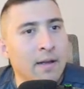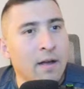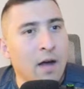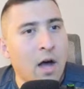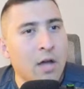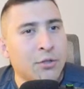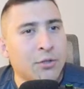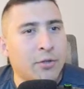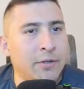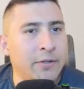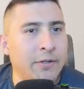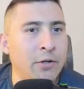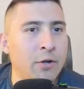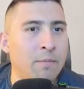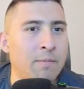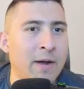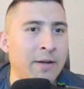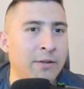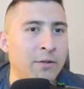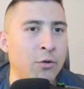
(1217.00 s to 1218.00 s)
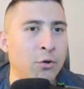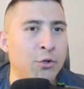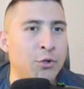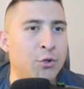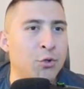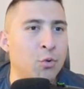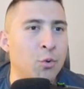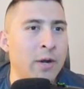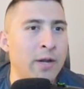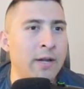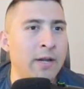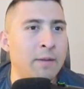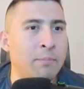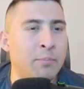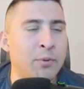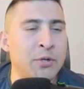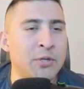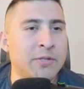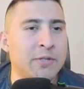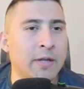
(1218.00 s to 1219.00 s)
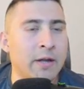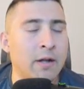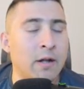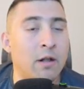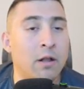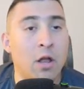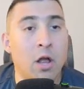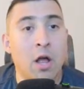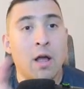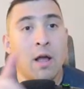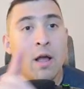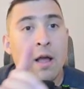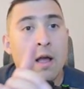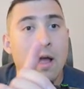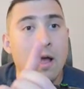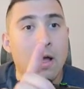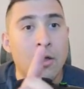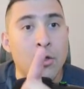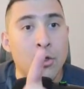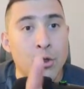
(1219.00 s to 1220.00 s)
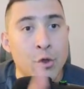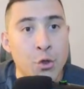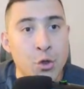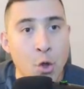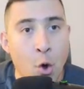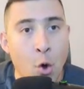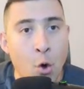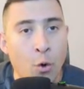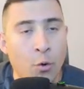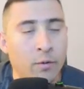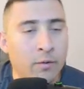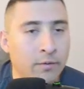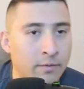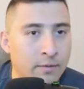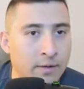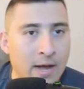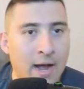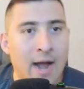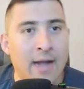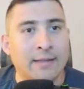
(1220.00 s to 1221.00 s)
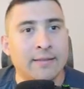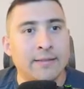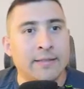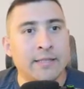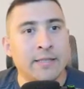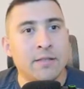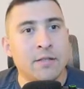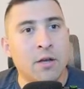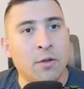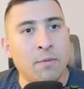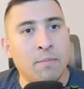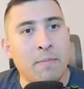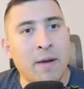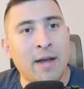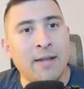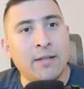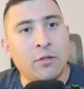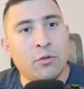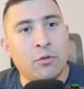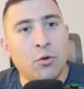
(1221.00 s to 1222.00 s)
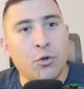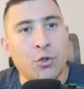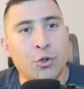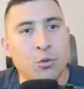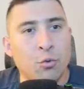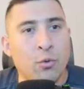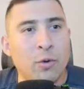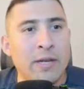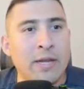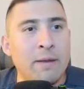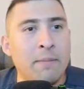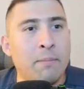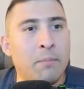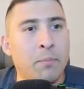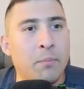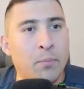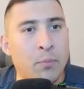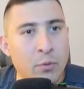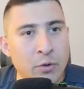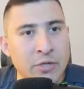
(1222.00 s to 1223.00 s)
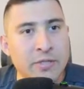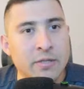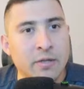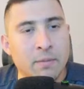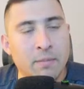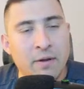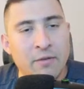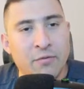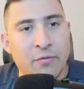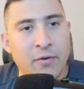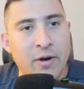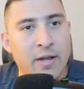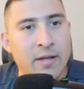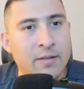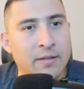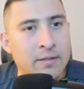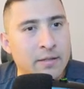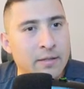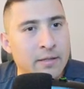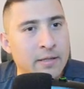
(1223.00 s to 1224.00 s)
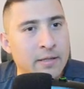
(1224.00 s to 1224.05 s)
Oscar, did you buy Doge 20 pre-sale? No, I did not buy the Doge 20 pre-sale, my friend.